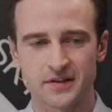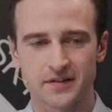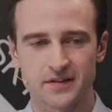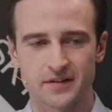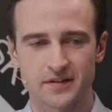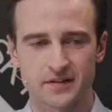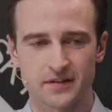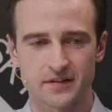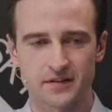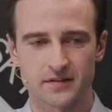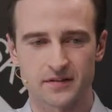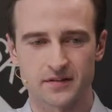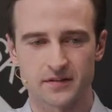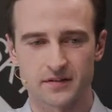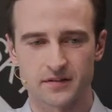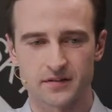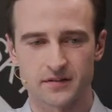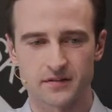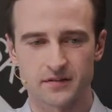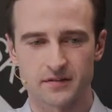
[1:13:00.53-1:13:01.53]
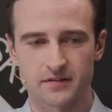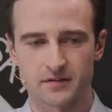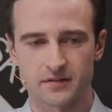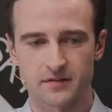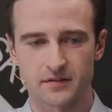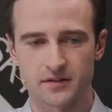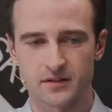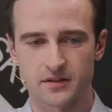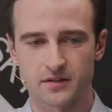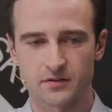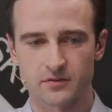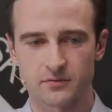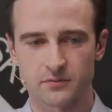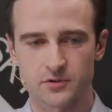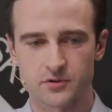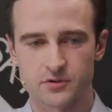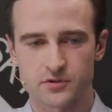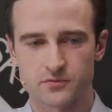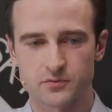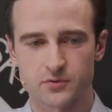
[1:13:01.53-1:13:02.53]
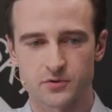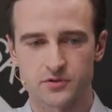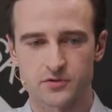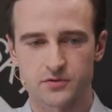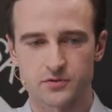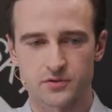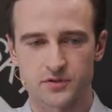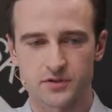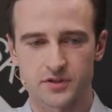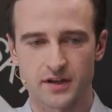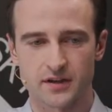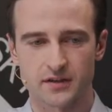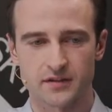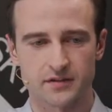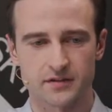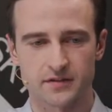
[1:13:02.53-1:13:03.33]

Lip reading: and Giri was forced to resign.